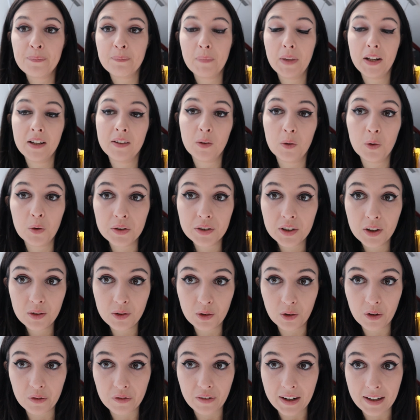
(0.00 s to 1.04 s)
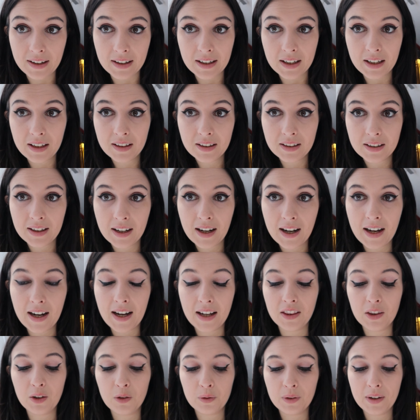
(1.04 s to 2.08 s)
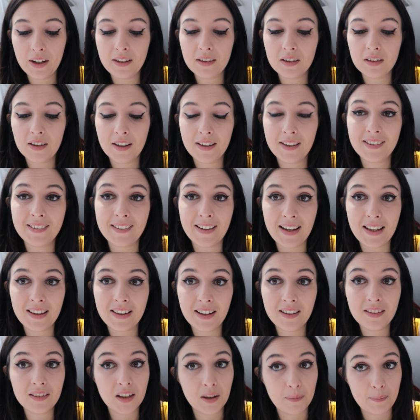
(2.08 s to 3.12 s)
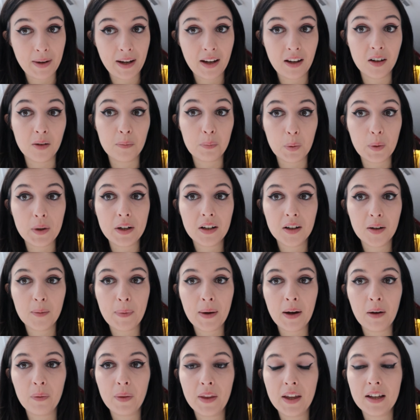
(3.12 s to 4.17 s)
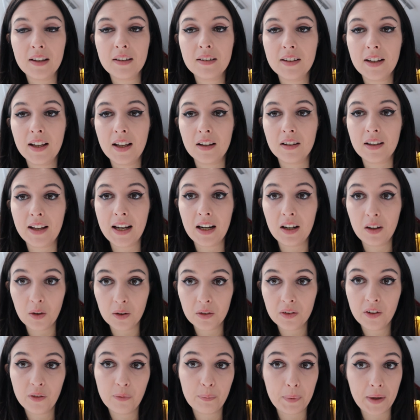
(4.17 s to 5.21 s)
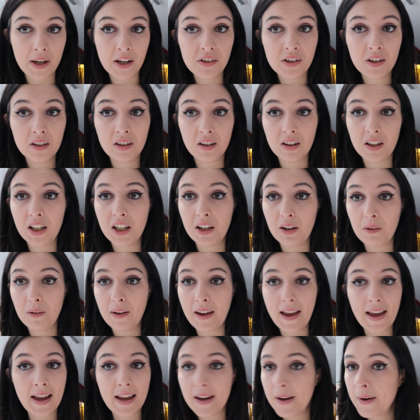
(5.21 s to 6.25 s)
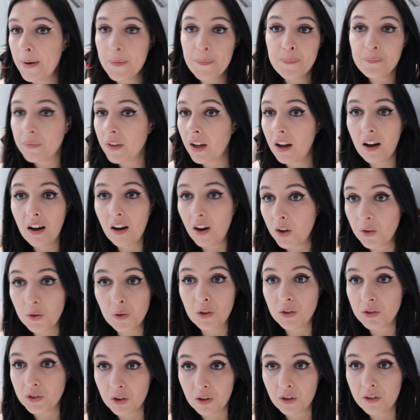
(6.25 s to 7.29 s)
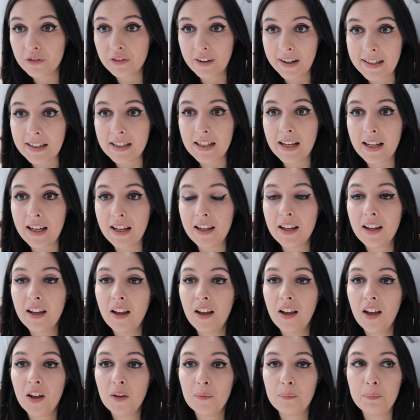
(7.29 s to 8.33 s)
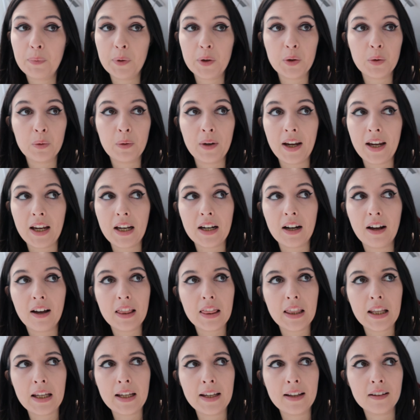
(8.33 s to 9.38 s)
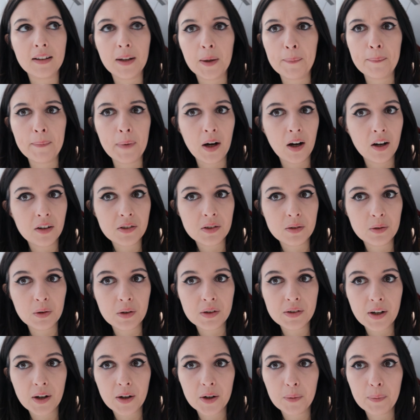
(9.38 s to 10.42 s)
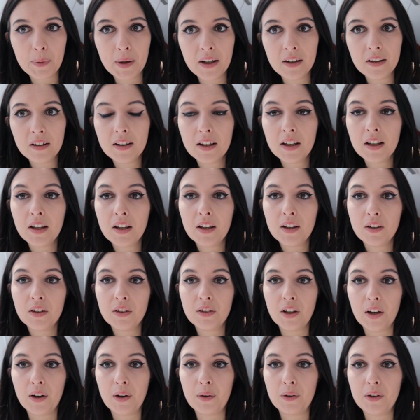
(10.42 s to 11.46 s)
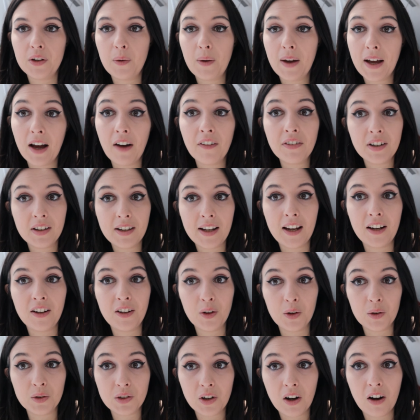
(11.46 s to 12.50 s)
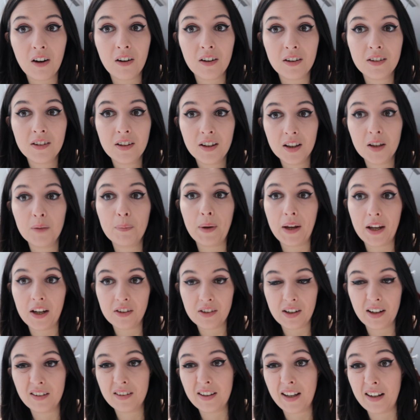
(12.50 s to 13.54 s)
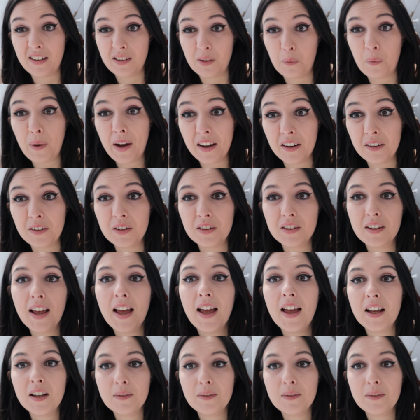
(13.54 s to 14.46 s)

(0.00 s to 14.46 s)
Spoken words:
But it's also dog friendly. And the reason I say this, and I'm making a point about this, is a lot of beaches in the UK are not dog friendly between, I think it's like March and October. So you have to take your dog to the beach, let's say to Wales,